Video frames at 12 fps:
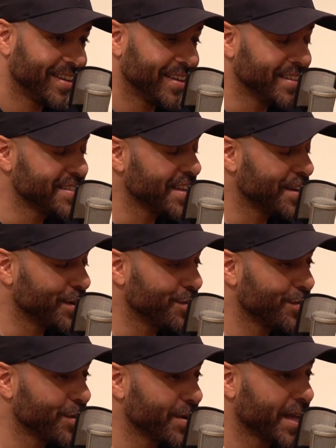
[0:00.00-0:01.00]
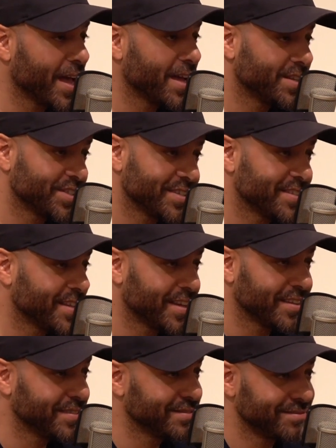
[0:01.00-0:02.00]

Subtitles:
he said it on a few occasions that,